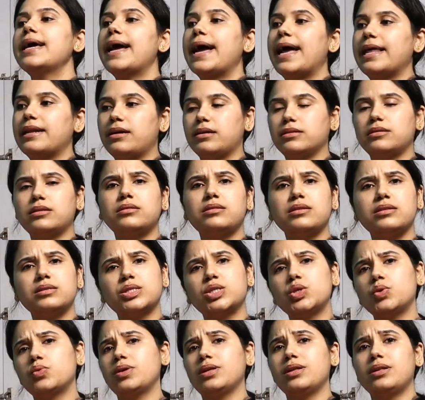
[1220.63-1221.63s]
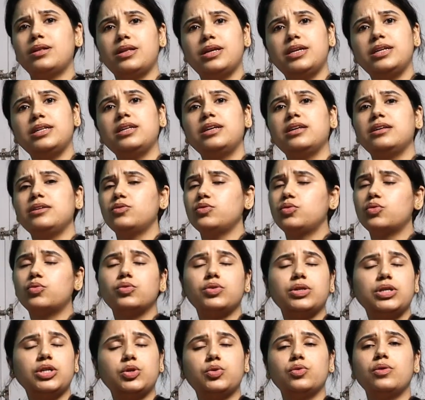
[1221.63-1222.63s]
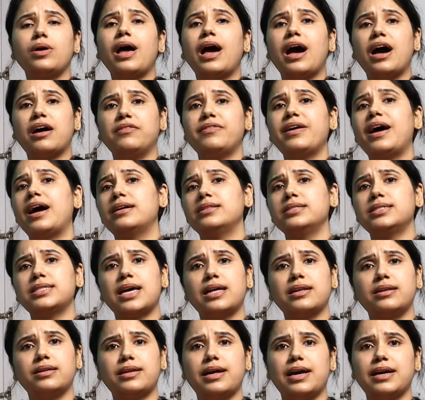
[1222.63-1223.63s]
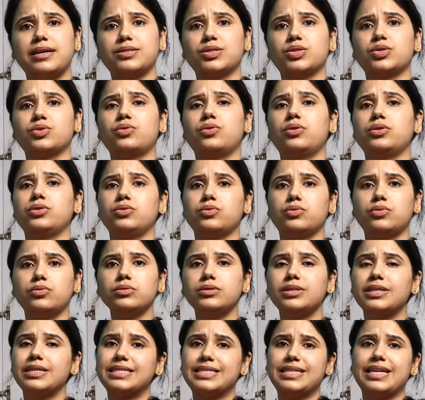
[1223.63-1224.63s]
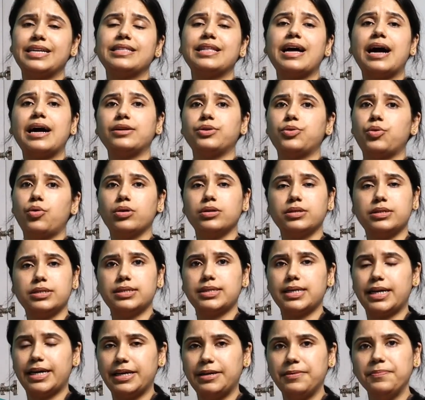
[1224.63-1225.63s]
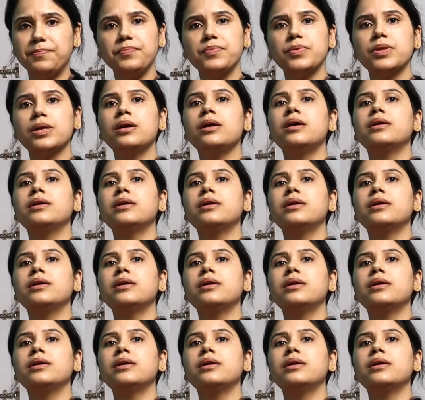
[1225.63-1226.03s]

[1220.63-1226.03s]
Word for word: And other things you can clean, you don't need to have hand sanitizer or, you know, things like that all the time.